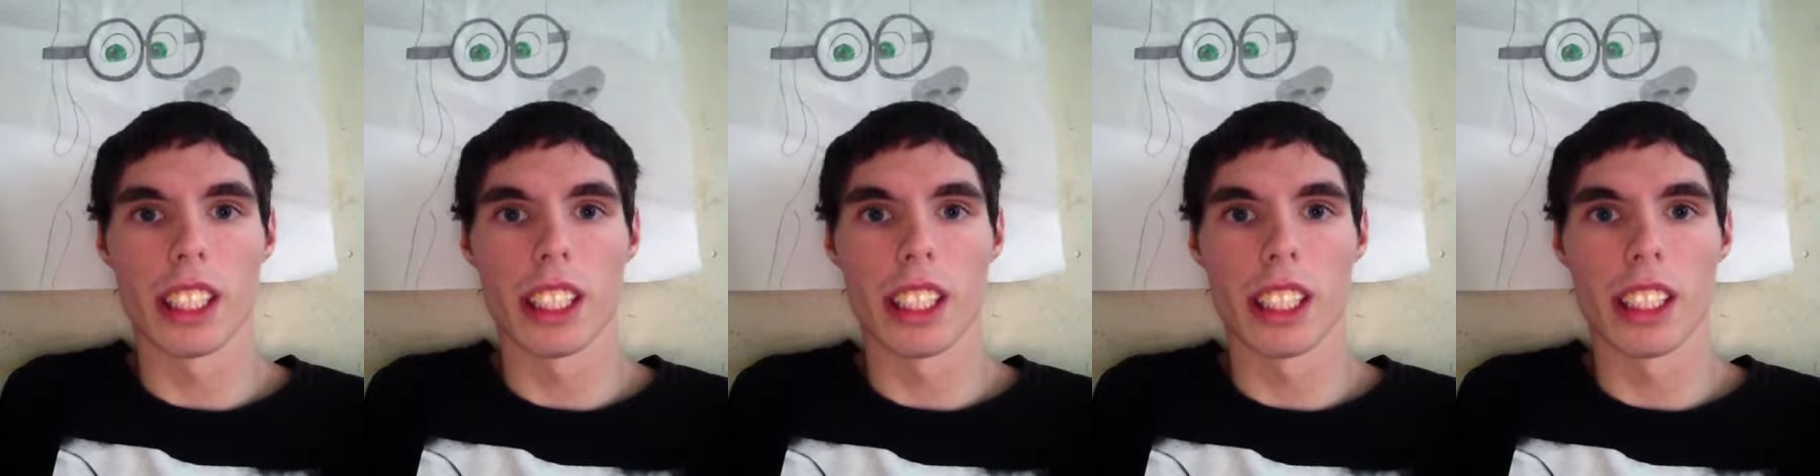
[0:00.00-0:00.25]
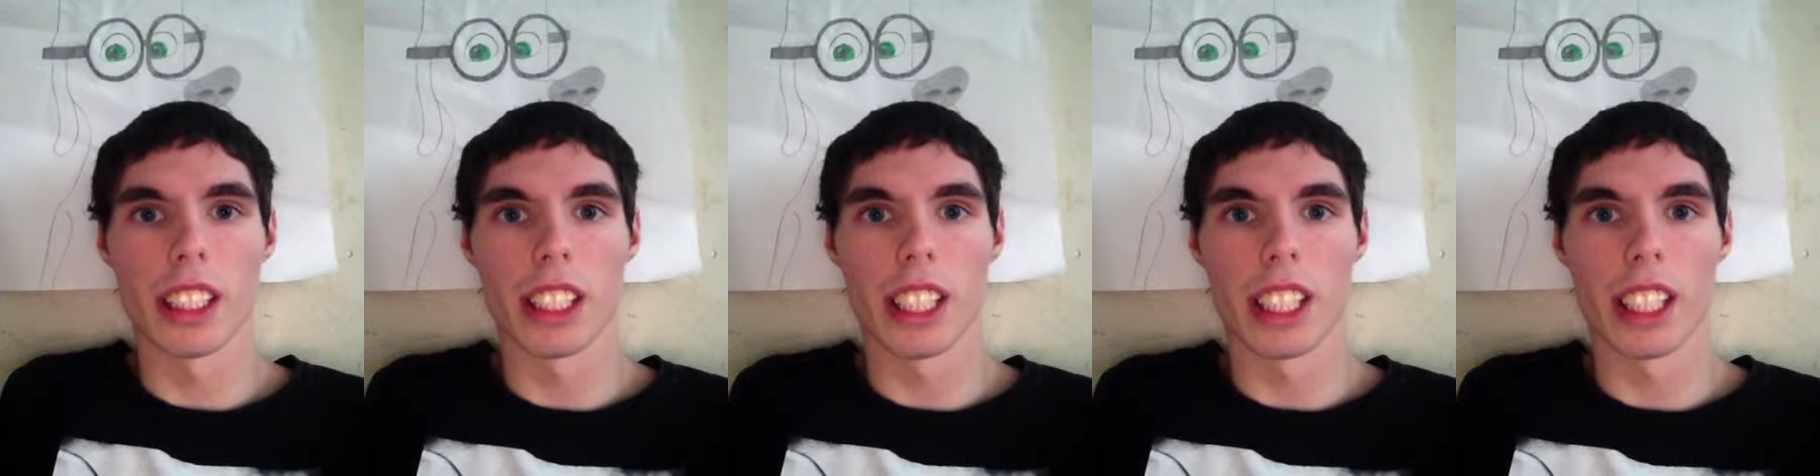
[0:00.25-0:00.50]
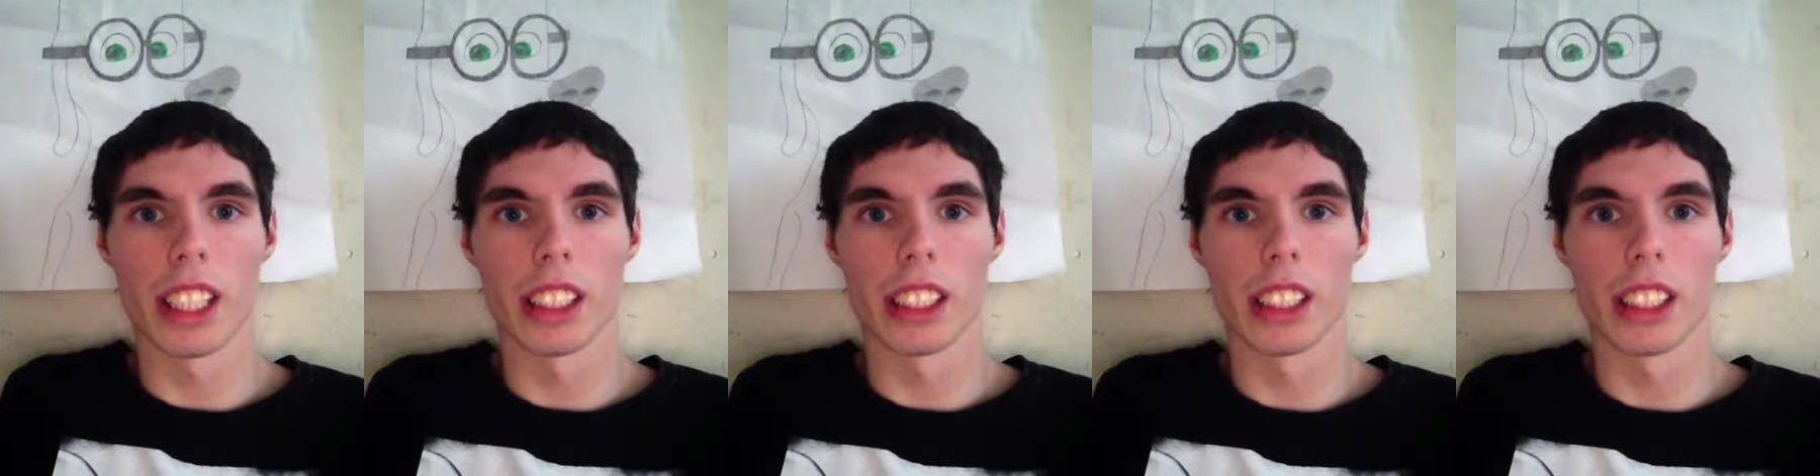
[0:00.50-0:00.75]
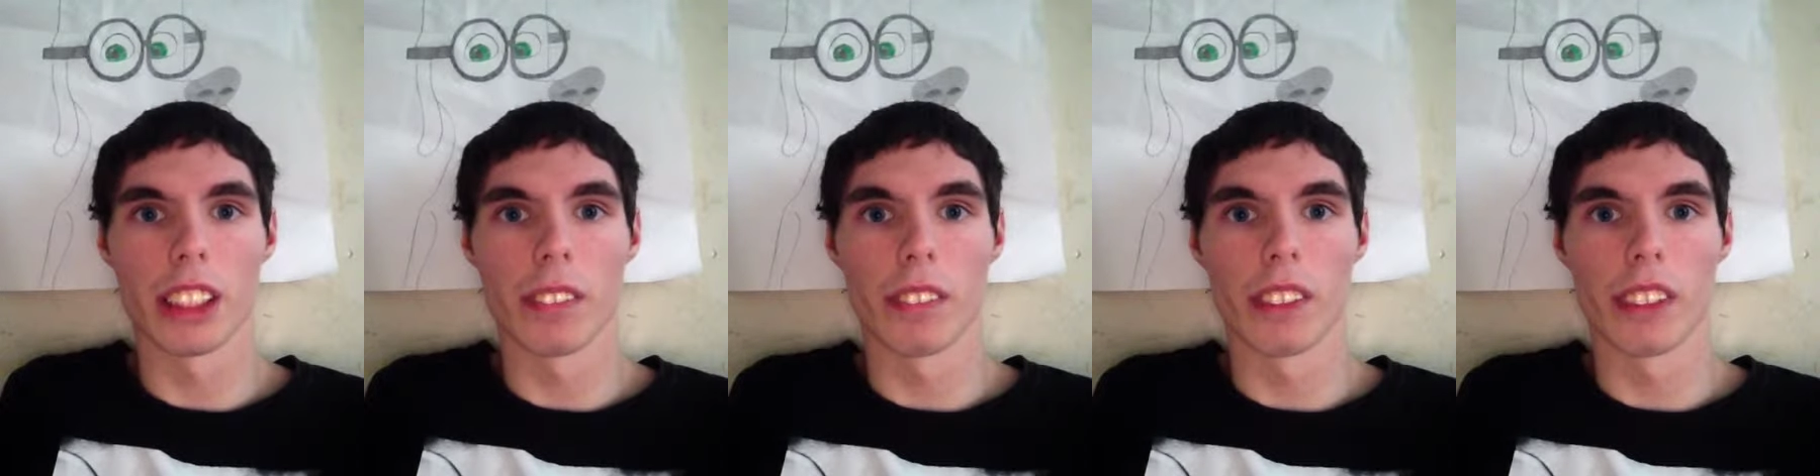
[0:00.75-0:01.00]
is
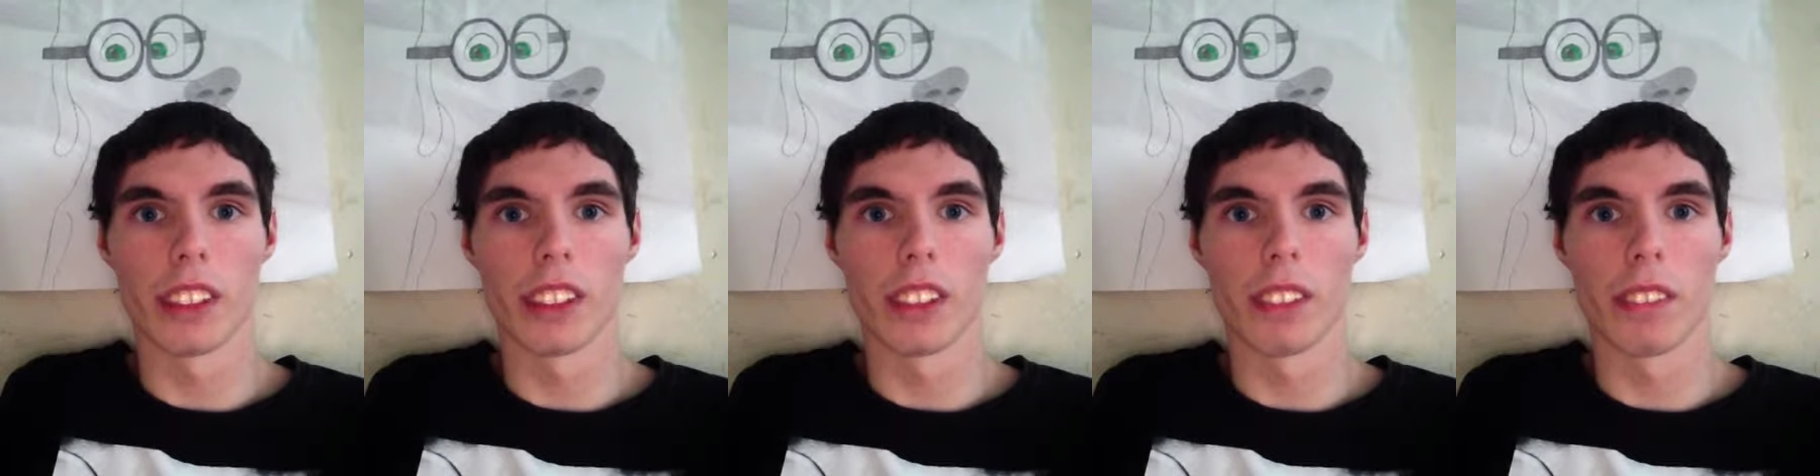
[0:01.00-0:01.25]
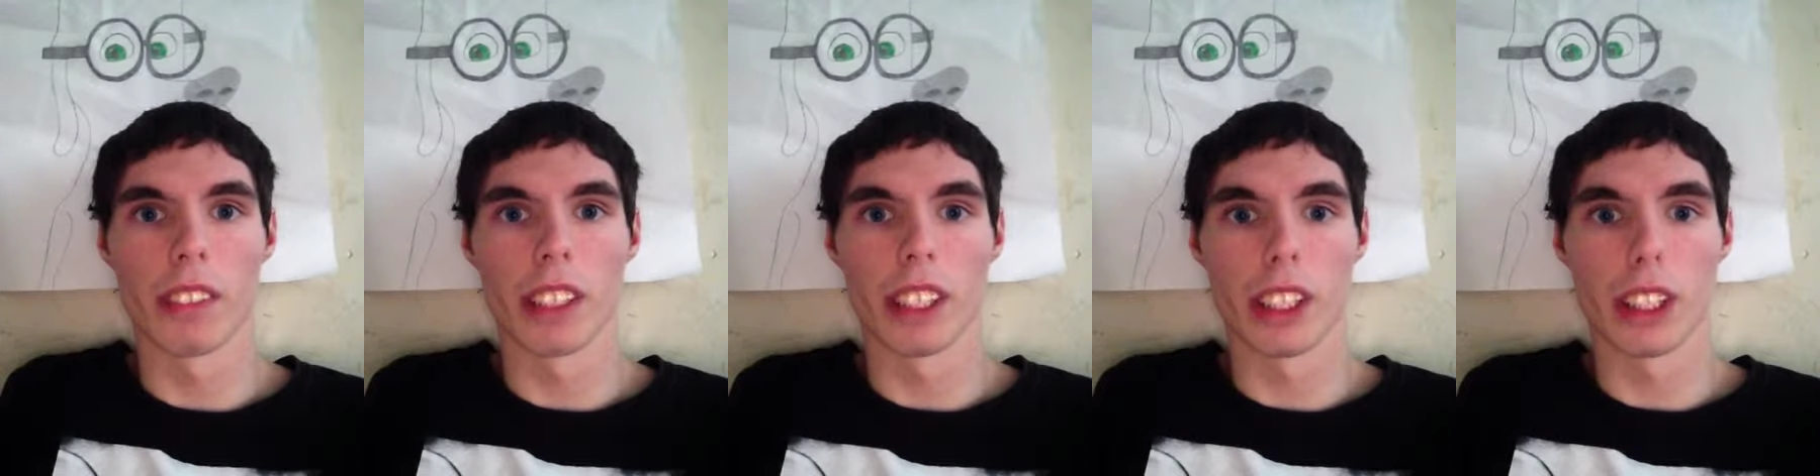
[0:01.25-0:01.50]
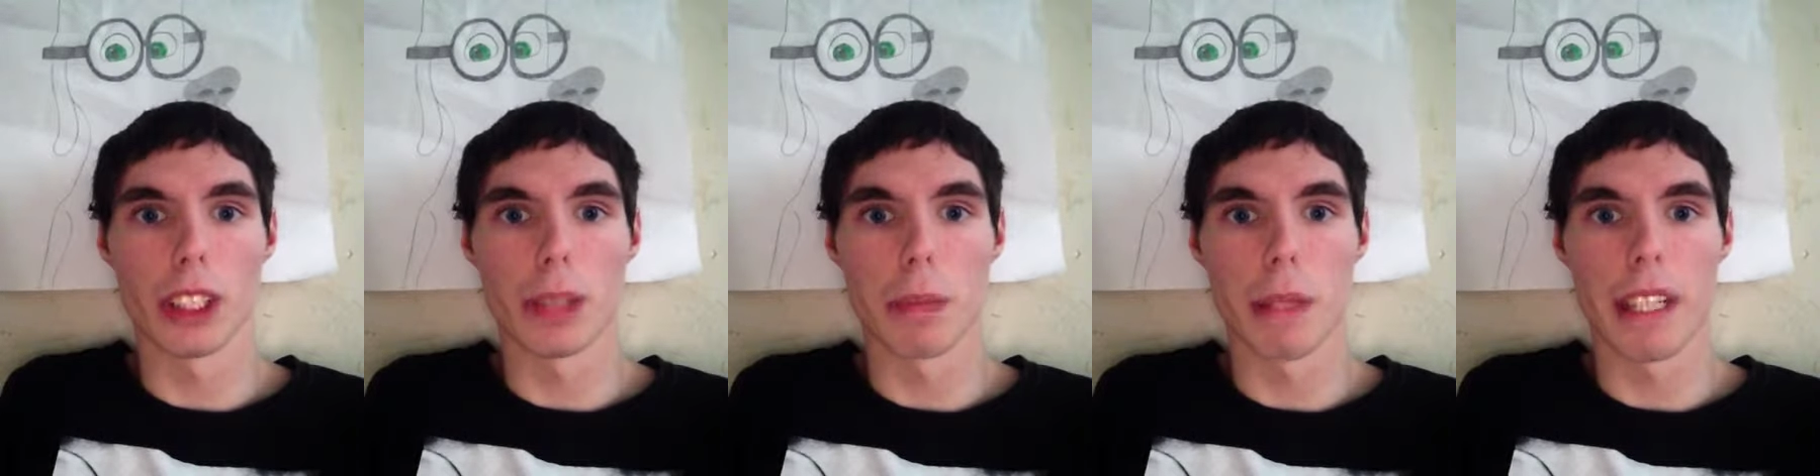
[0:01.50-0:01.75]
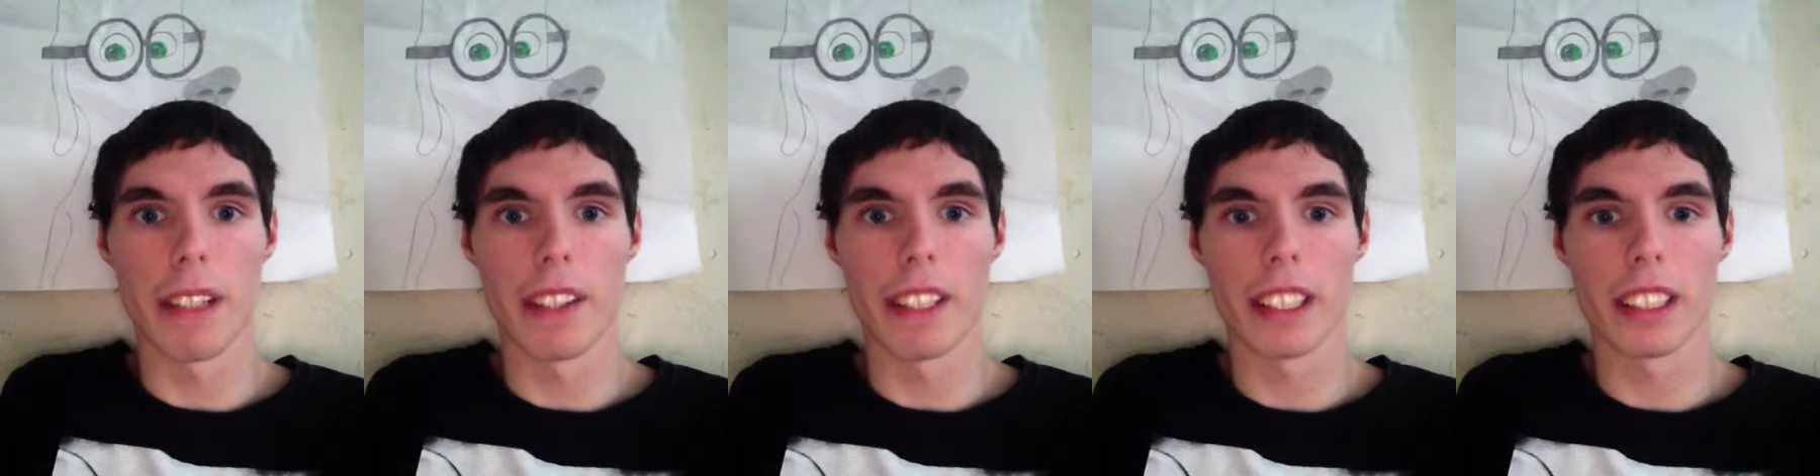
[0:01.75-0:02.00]
connecting with the
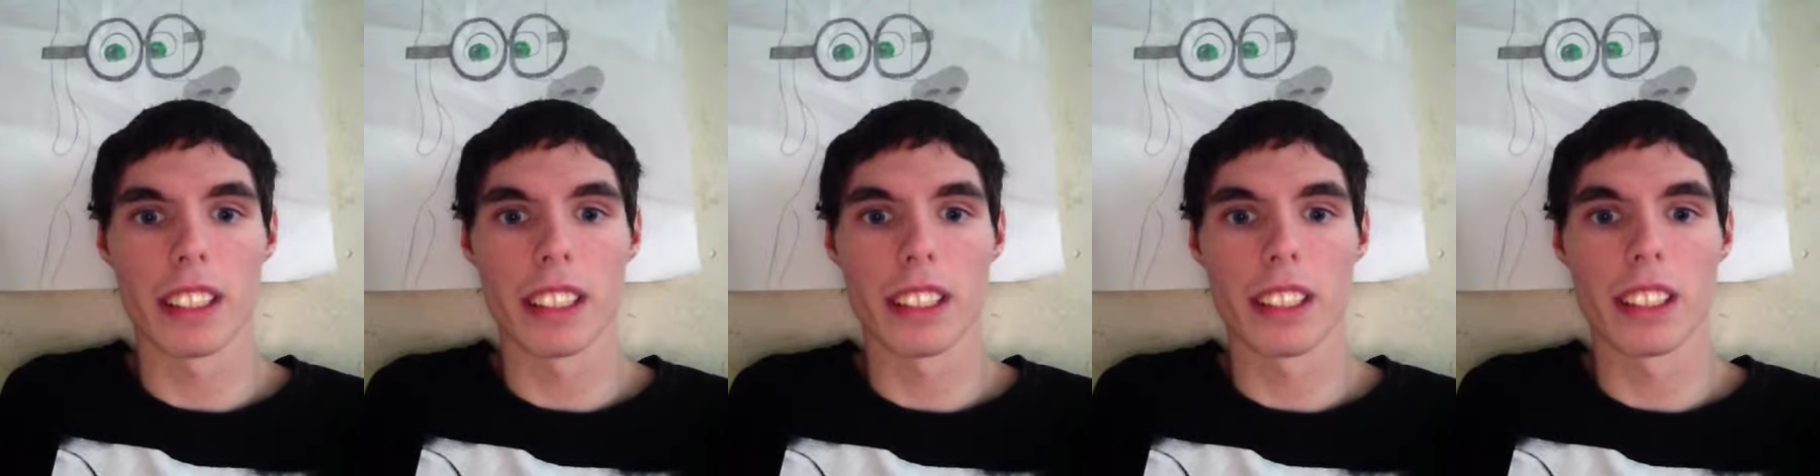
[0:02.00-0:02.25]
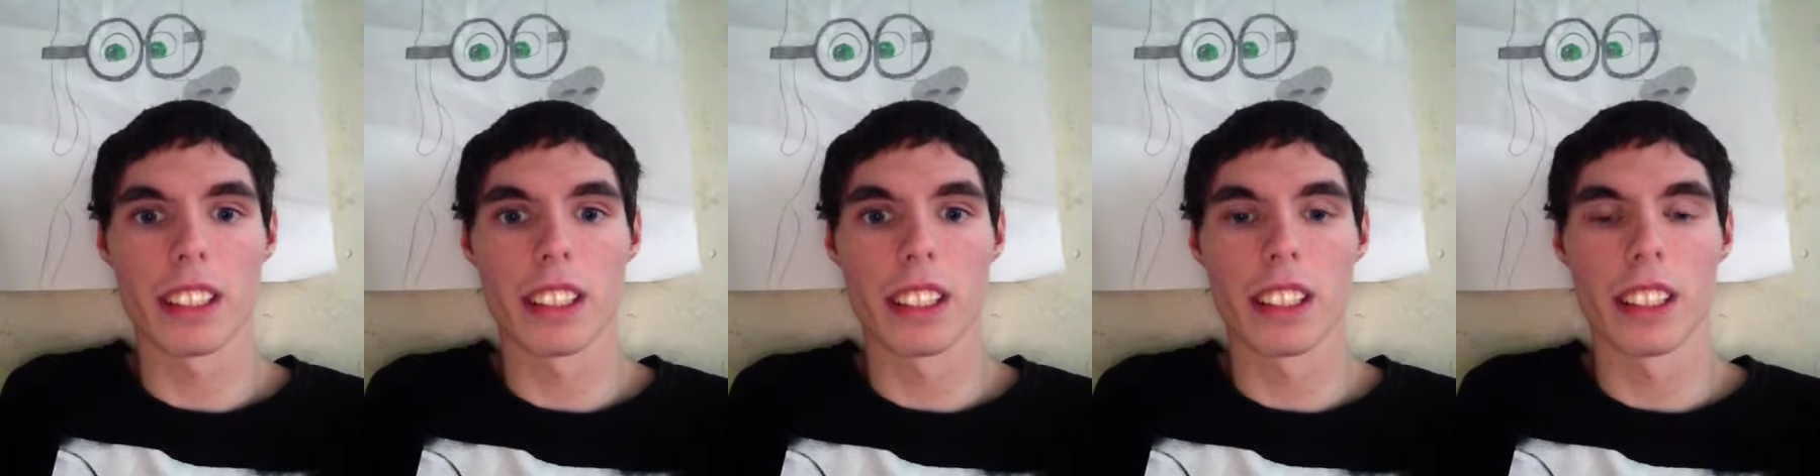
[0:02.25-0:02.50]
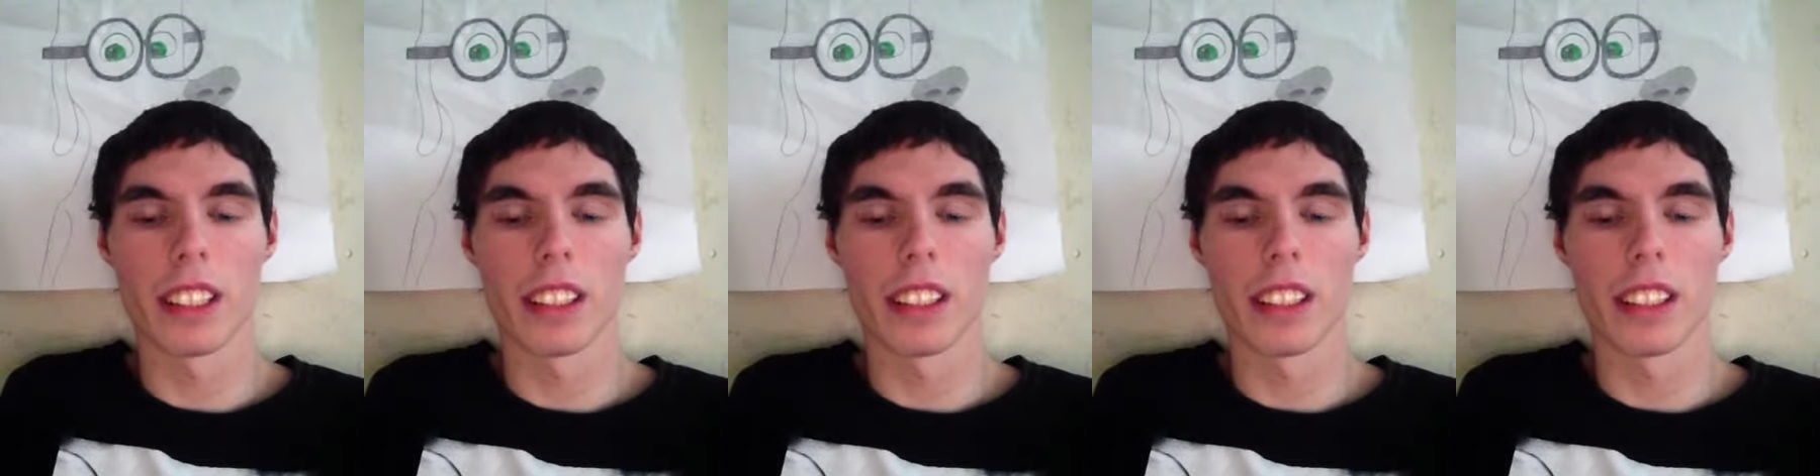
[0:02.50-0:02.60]
spirits